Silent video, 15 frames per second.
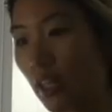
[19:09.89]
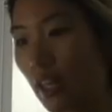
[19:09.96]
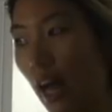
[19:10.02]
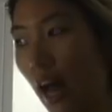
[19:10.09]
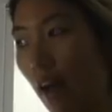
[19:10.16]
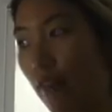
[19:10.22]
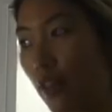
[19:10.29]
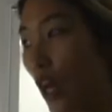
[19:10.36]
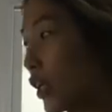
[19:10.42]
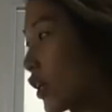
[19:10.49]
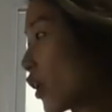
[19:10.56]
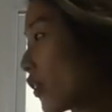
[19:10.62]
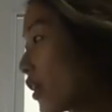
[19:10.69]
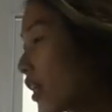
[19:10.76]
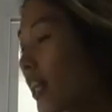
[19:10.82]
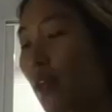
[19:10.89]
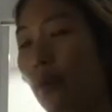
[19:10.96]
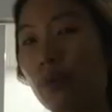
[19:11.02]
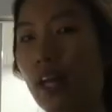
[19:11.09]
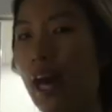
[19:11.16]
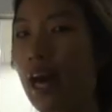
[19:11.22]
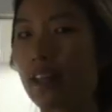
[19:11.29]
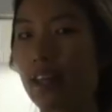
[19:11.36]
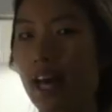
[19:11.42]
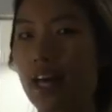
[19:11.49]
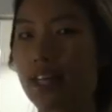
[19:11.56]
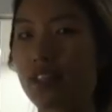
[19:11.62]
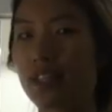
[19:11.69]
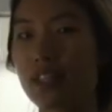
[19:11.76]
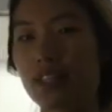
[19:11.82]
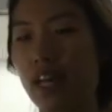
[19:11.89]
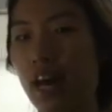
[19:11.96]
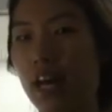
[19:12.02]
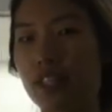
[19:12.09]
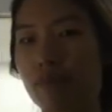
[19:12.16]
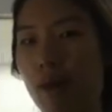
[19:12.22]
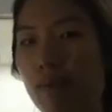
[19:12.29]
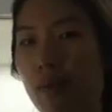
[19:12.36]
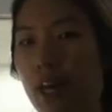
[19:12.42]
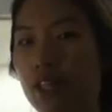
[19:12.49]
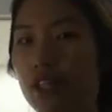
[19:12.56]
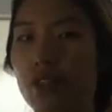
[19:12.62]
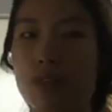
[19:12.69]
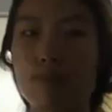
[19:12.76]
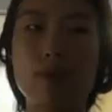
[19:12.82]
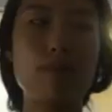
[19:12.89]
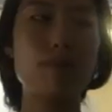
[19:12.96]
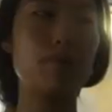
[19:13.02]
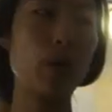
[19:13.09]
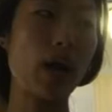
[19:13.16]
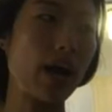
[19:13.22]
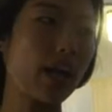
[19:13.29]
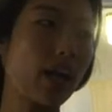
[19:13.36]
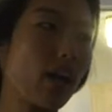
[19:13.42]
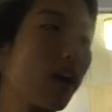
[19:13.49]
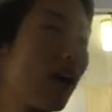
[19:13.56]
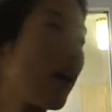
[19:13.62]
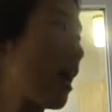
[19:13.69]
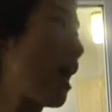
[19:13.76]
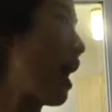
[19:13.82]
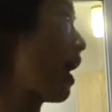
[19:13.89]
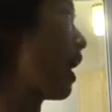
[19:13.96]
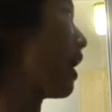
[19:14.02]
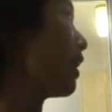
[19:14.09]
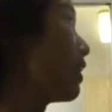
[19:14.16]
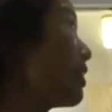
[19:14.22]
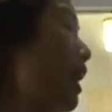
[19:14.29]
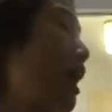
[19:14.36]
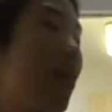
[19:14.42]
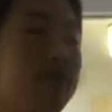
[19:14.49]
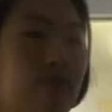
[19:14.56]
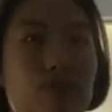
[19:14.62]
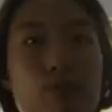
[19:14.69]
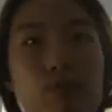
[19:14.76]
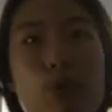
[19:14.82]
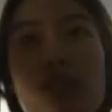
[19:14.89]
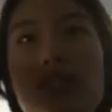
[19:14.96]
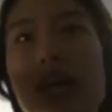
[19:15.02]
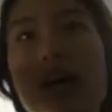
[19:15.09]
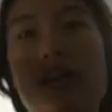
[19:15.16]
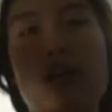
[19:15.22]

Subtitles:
I've turned on the little night lights on the sides of my bed so it's a bit brighter, and I've put down the